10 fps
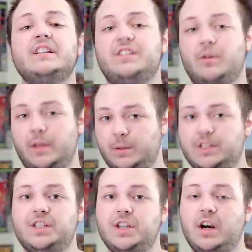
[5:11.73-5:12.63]
so he
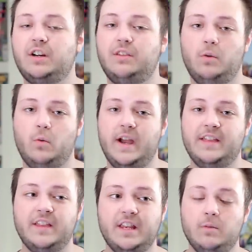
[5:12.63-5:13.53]
was stuck the
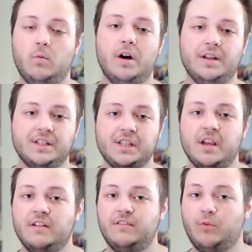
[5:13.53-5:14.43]
way that he was
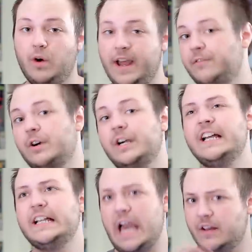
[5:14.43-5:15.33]
forever.
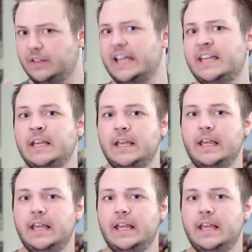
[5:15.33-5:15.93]
Kind of like